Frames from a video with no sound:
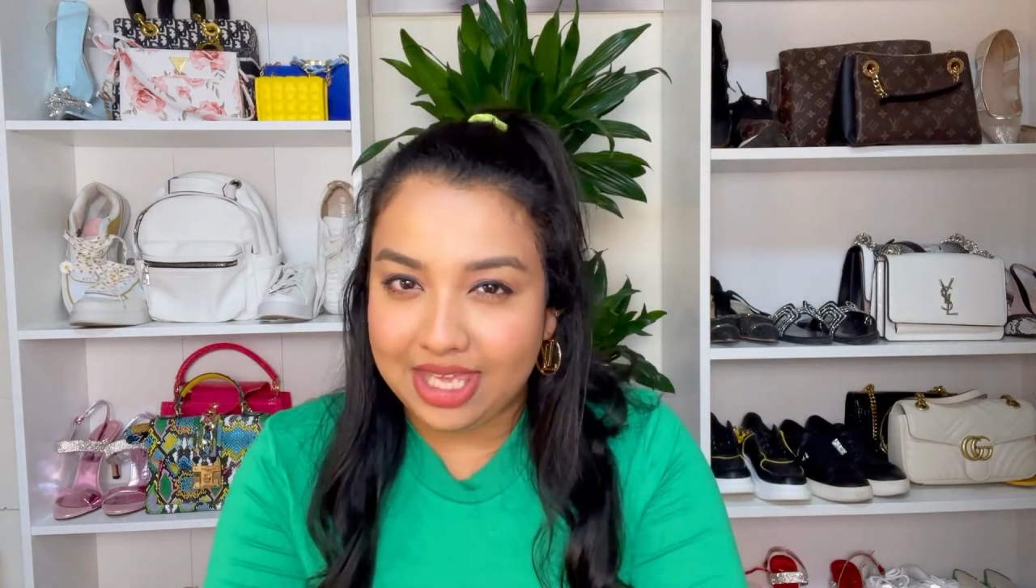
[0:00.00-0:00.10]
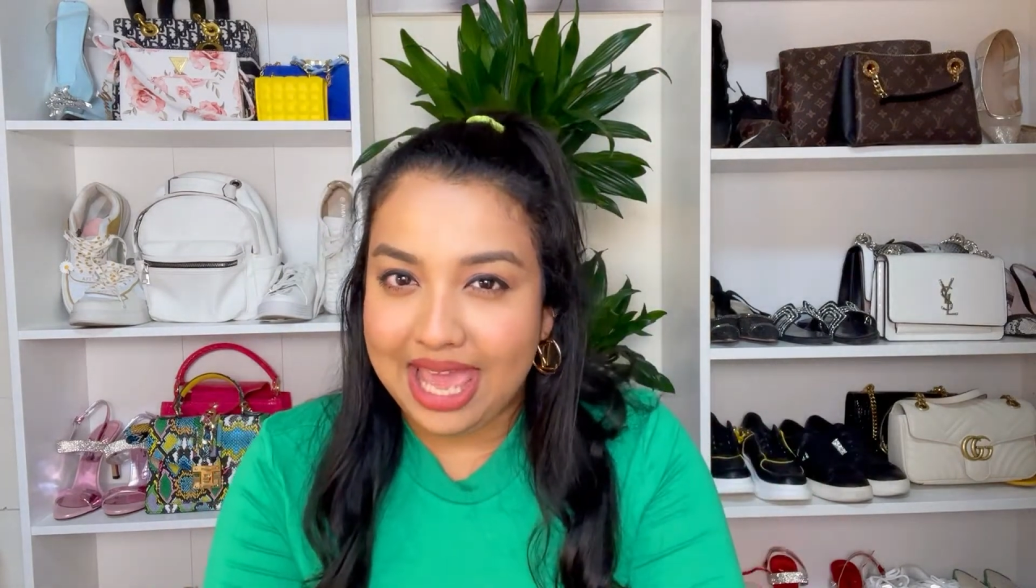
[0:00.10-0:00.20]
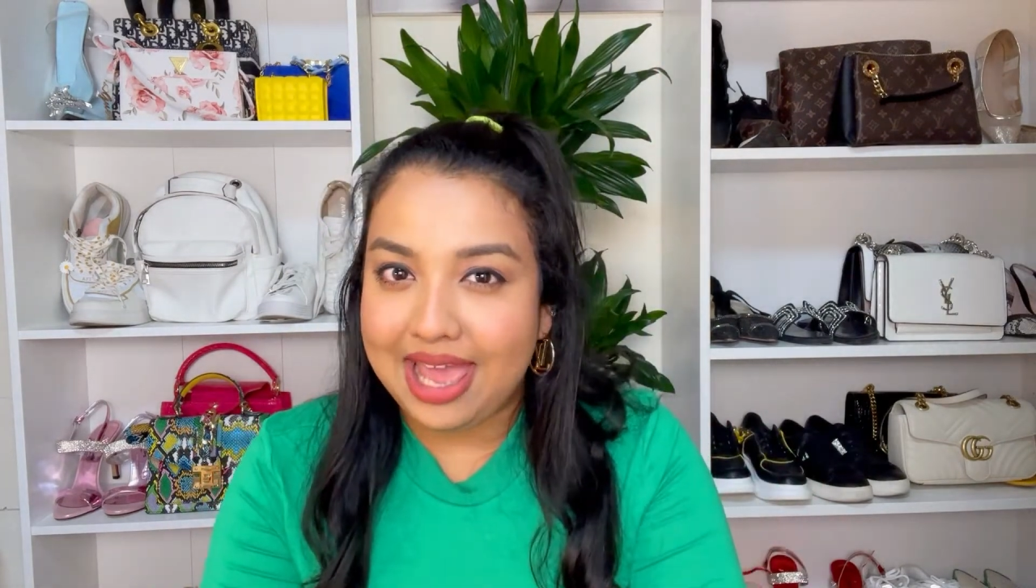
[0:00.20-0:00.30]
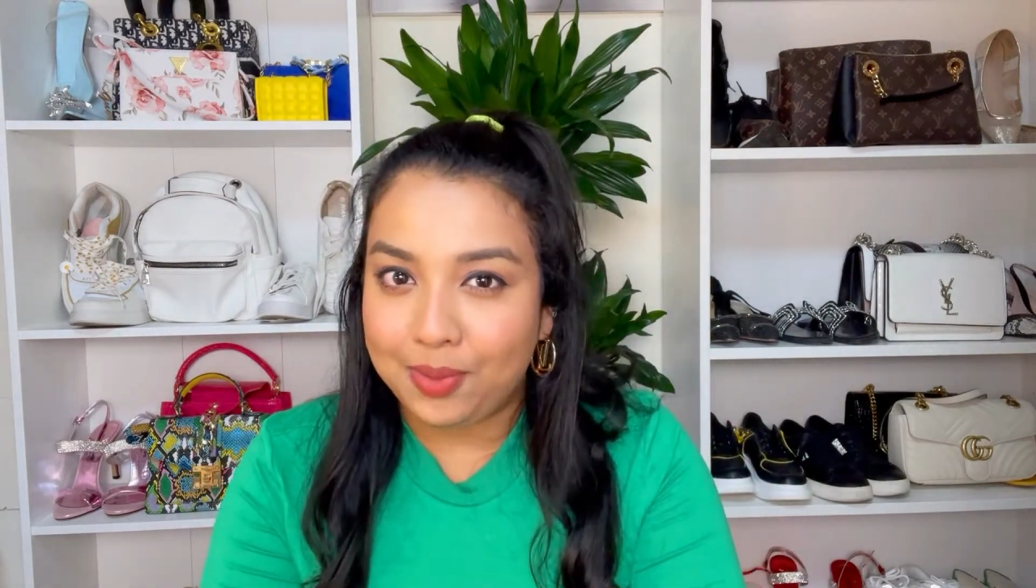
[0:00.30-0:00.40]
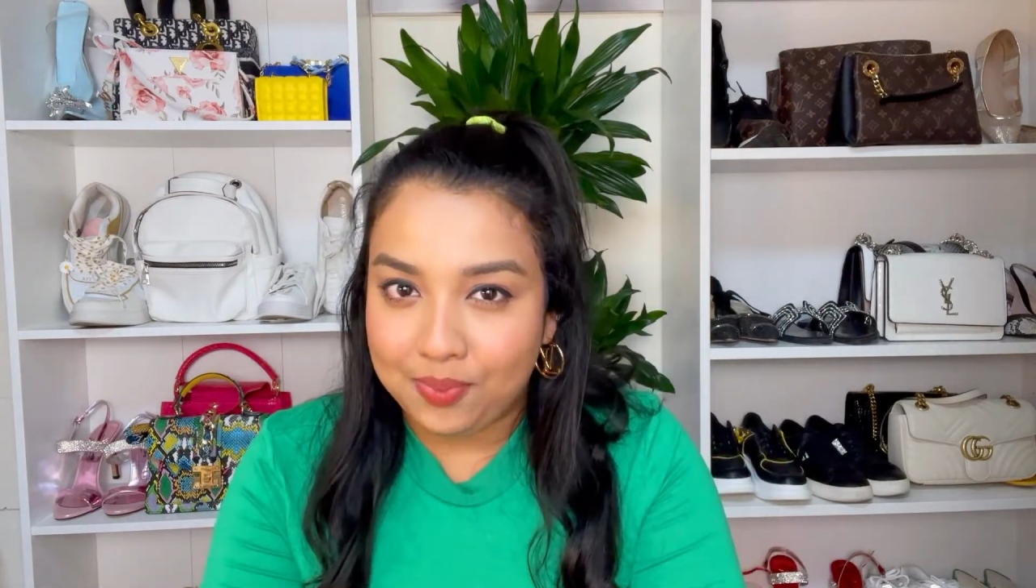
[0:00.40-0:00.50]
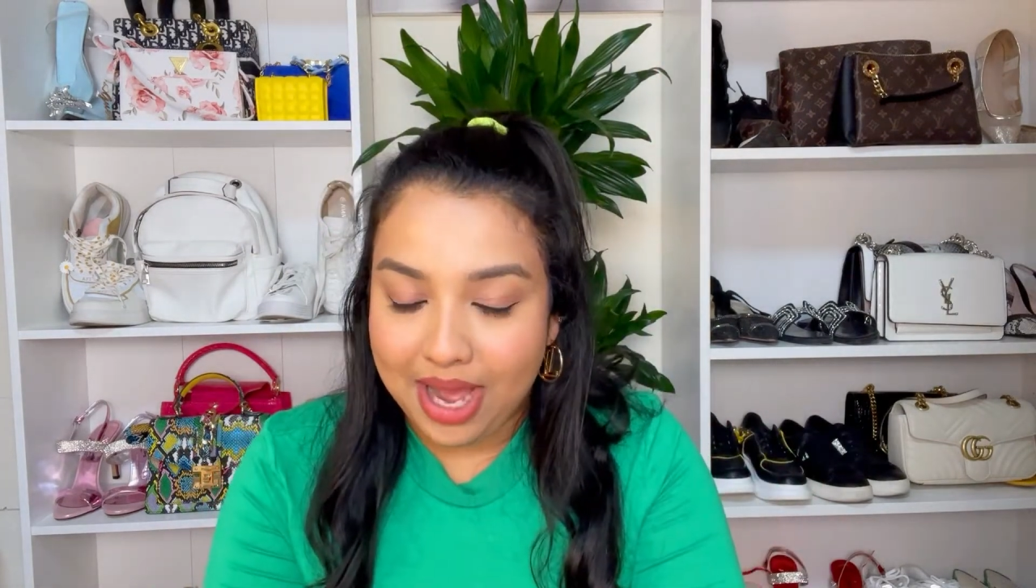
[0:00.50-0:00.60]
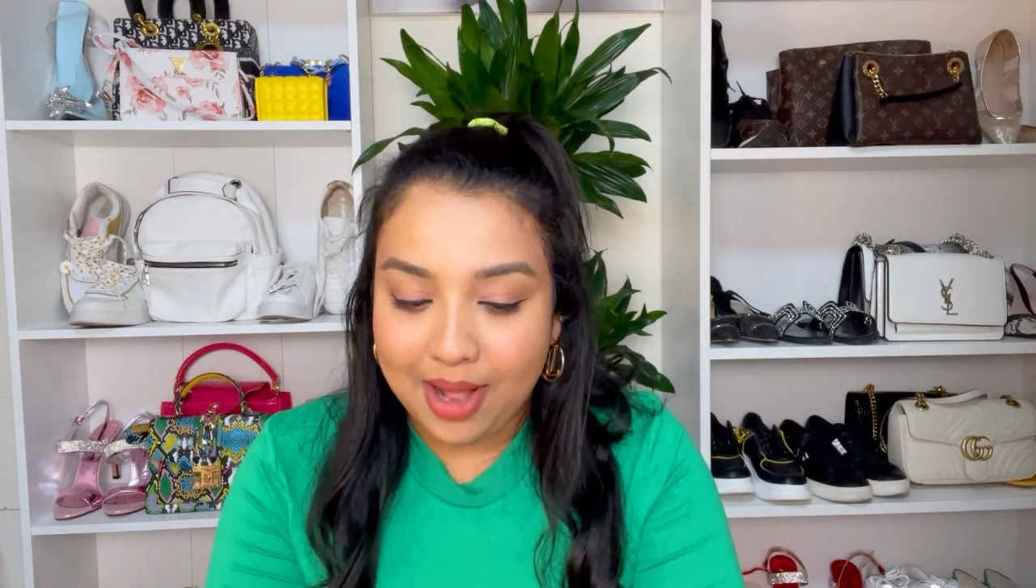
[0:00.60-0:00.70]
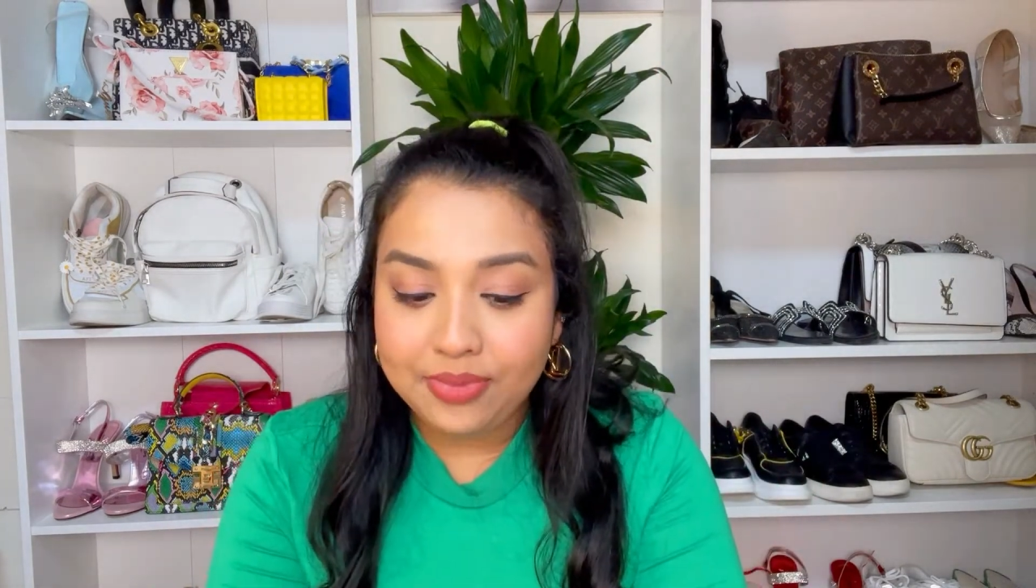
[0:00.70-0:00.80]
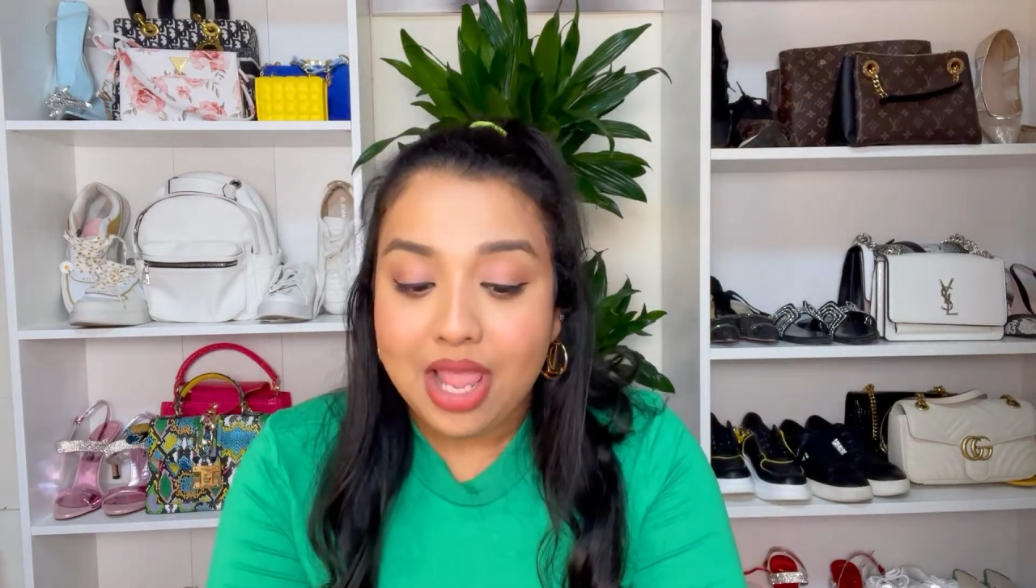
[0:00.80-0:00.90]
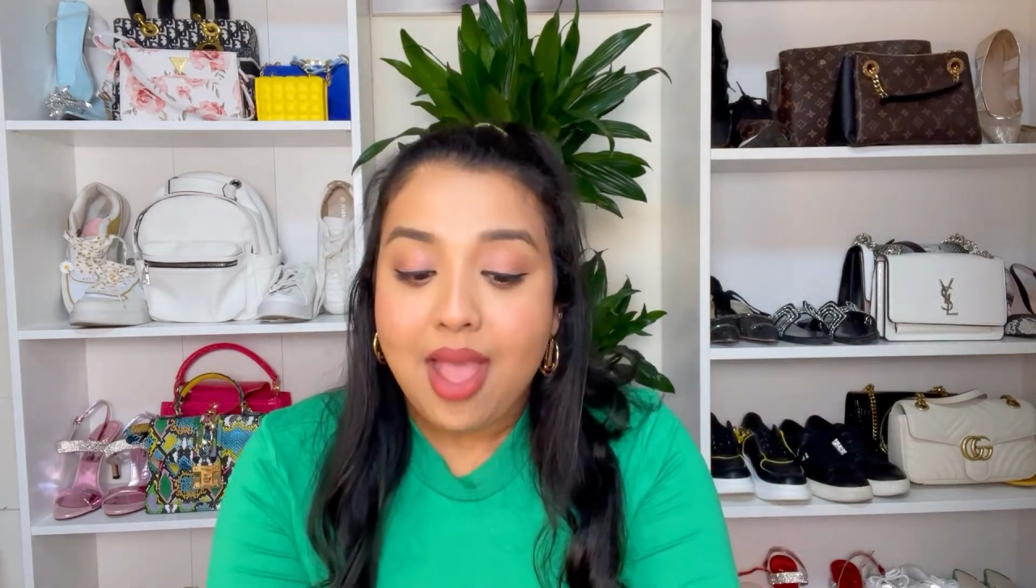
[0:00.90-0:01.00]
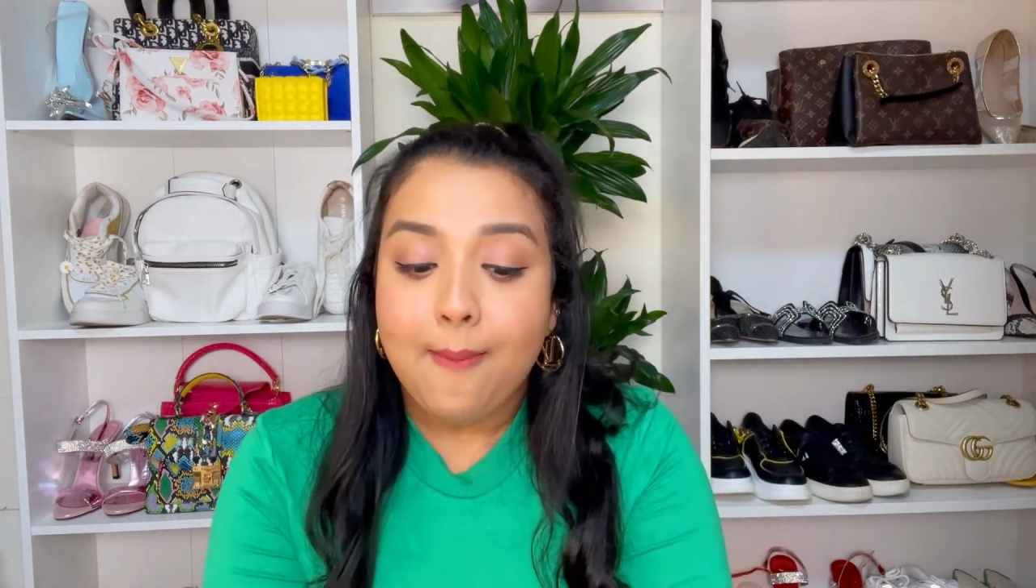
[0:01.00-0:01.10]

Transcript: care balm,